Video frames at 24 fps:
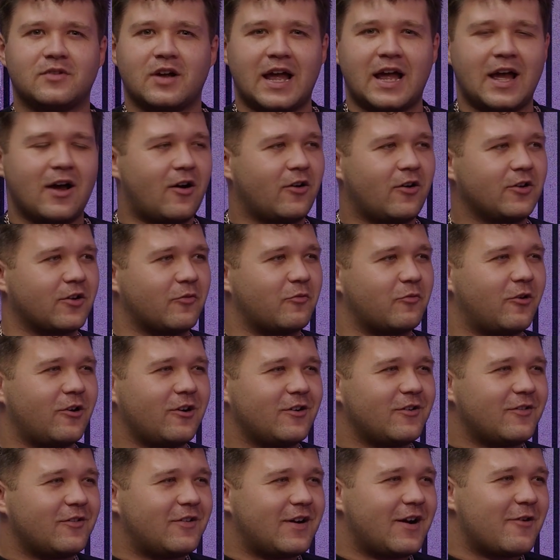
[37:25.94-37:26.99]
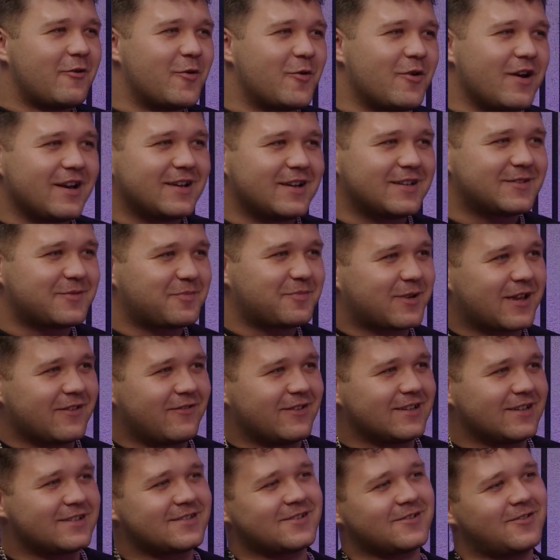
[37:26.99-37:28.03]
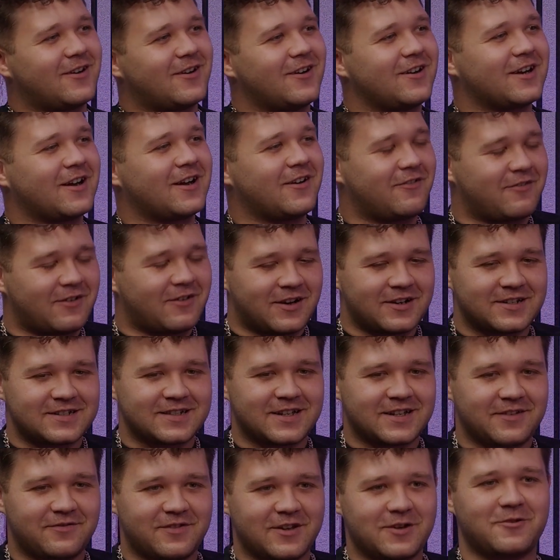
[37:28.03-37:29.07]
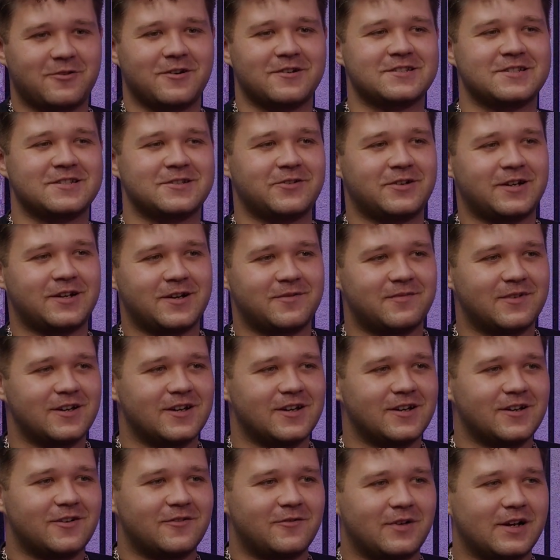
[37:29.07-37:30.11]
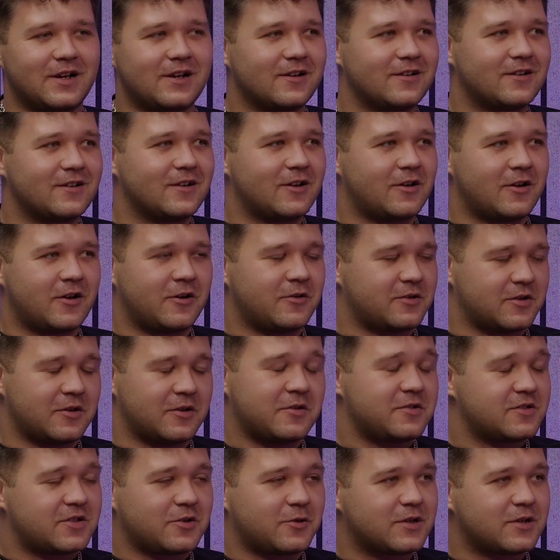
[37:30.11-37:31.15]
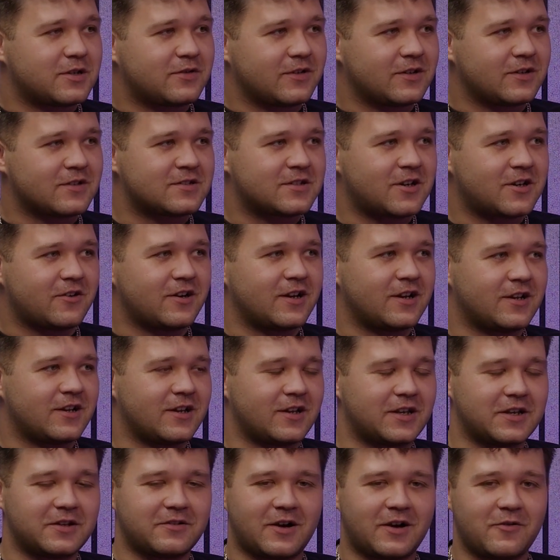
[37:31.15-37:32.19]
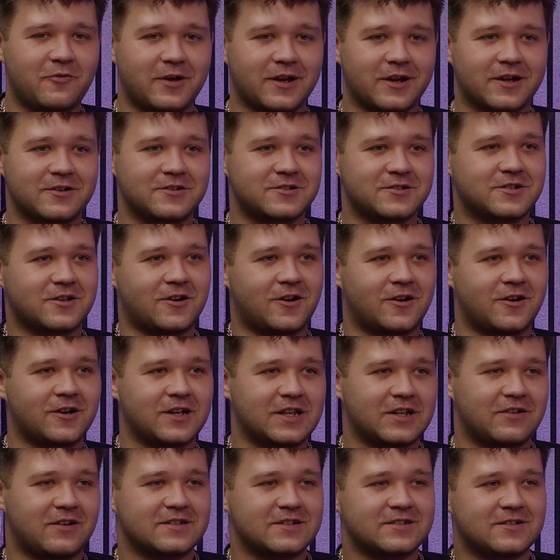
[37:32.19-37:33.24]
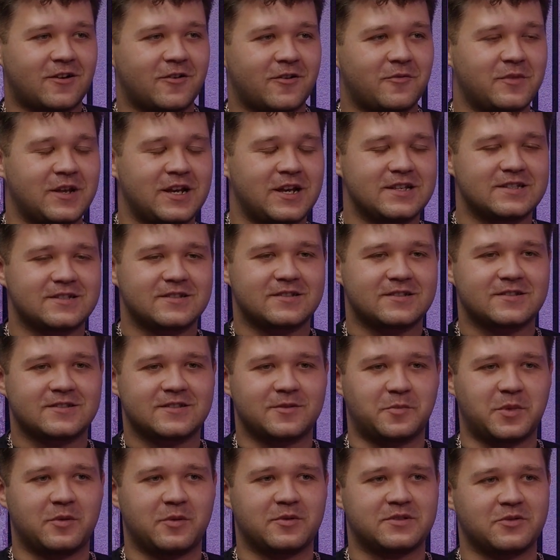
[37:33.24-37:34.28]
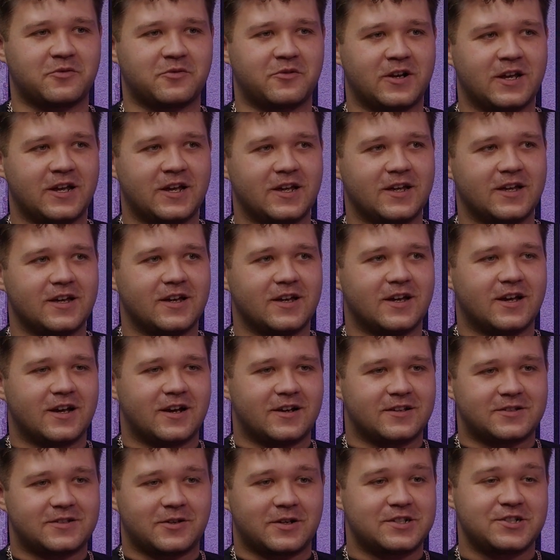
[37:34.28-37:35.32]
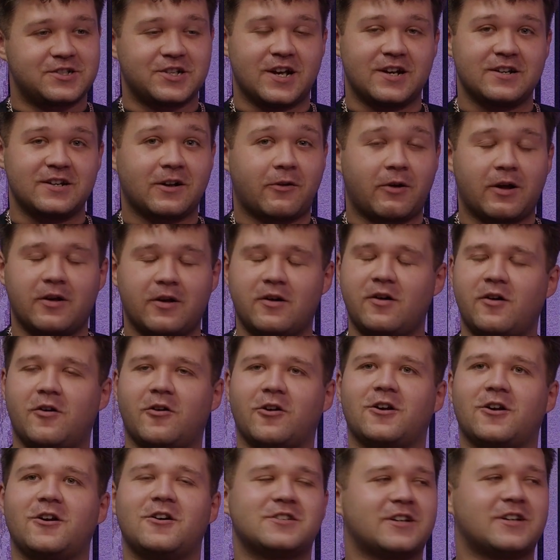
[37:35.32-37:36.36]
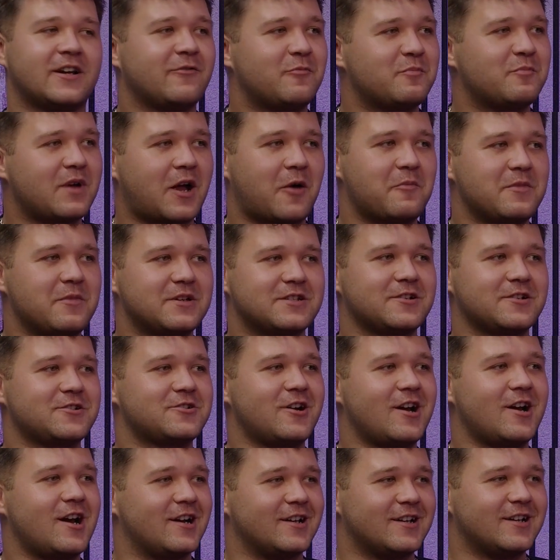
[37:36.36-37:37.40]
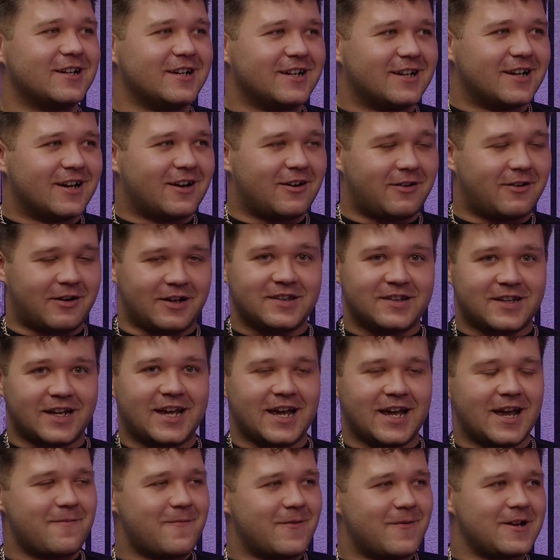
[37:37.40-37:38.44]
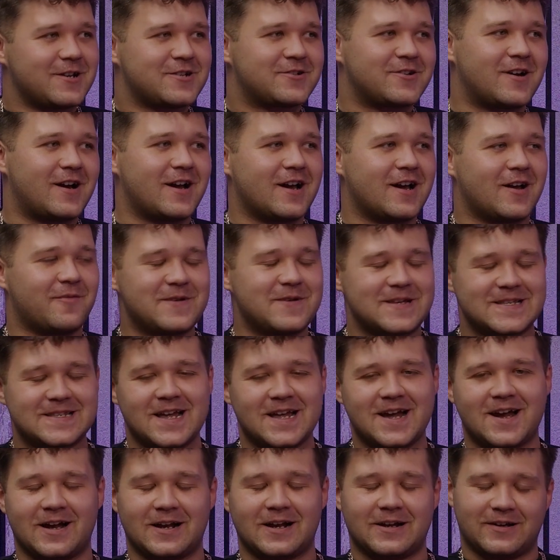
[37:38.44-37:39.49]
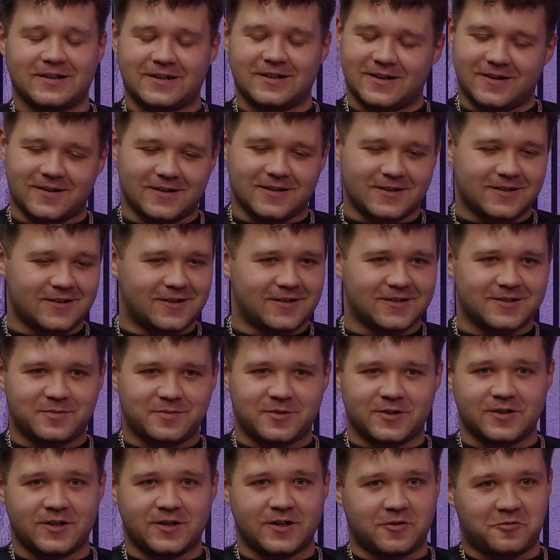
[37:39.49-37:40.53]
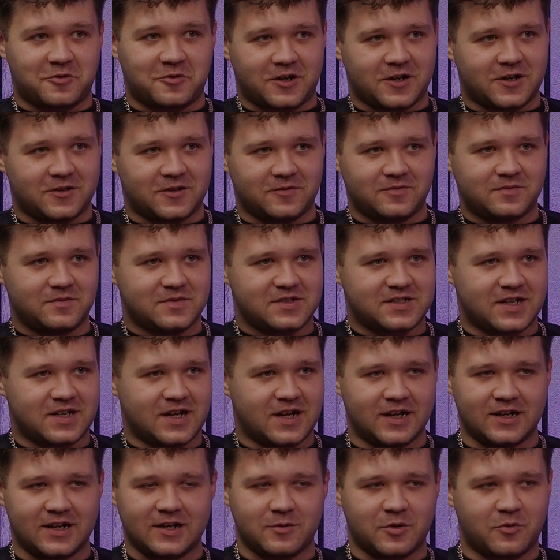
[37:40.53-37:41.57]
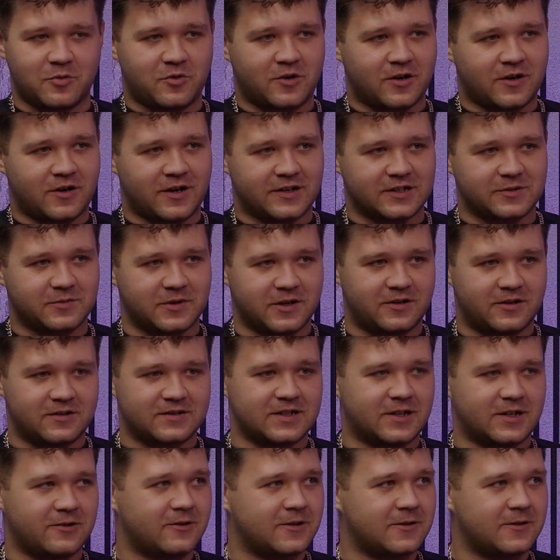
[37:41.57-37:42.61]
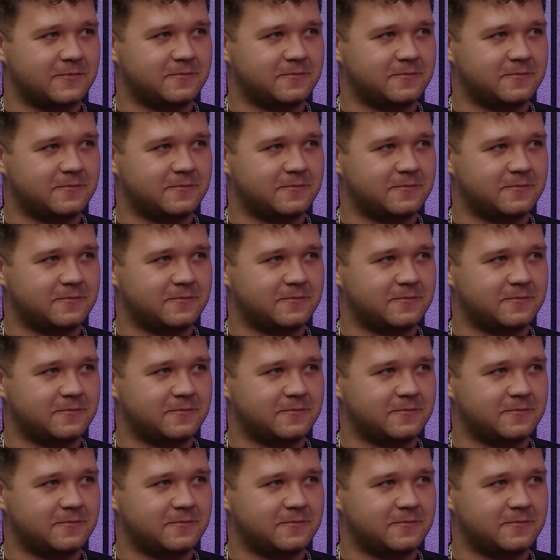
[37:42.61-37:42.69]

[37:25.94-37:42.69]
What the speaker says: hold on, what? We're ready to give it ready to give the awards to Wigan, to Huddersfield, sorry. And then like Wigan scored in the last sort of minutes to be able to win it. And so it changed. I'm like, oh gosh, I missed a try. Like the game-winning try, I missed that. And I'm like, oh gosh, but no, what a stadium and what an experience that was.